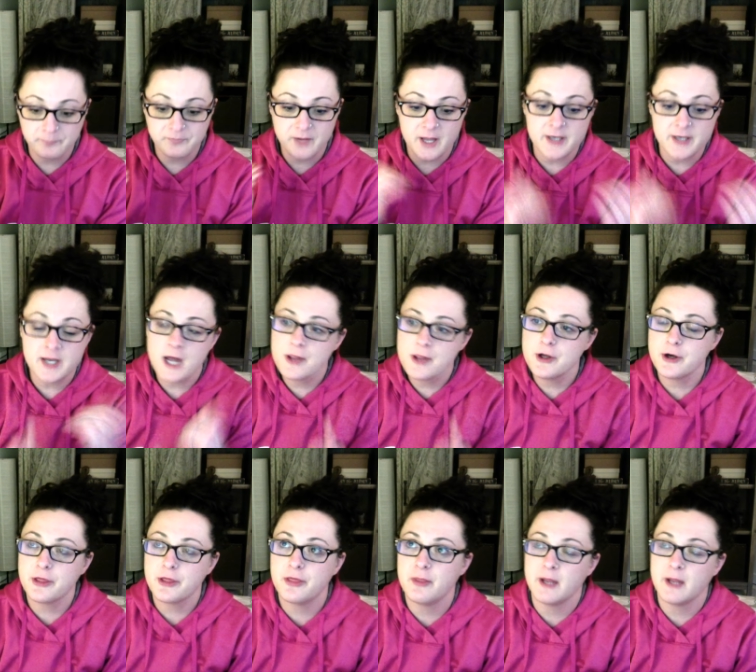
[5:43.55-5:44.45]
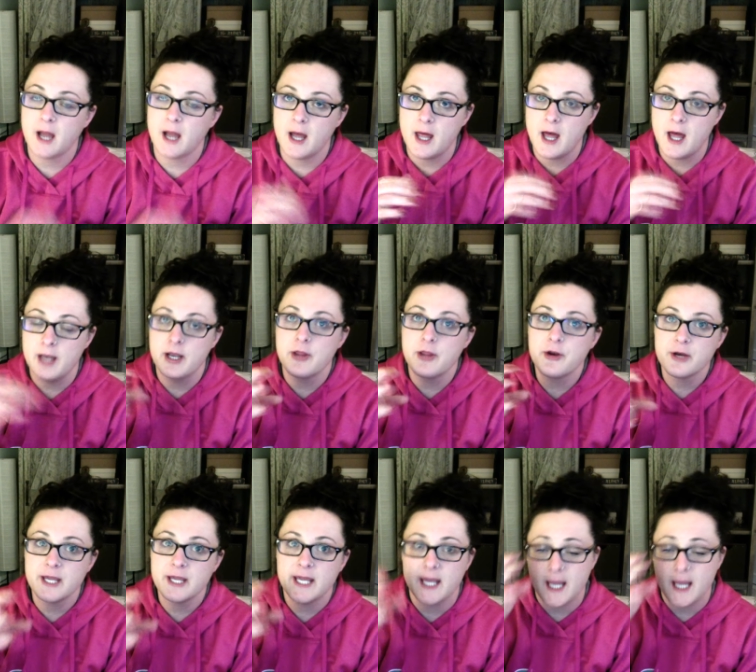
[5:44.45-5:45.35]
Another
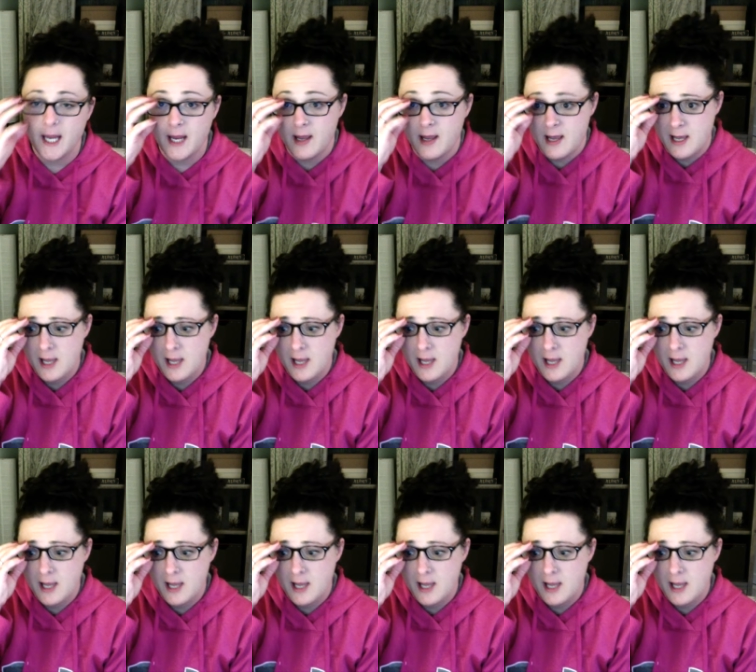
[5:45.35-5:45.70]
key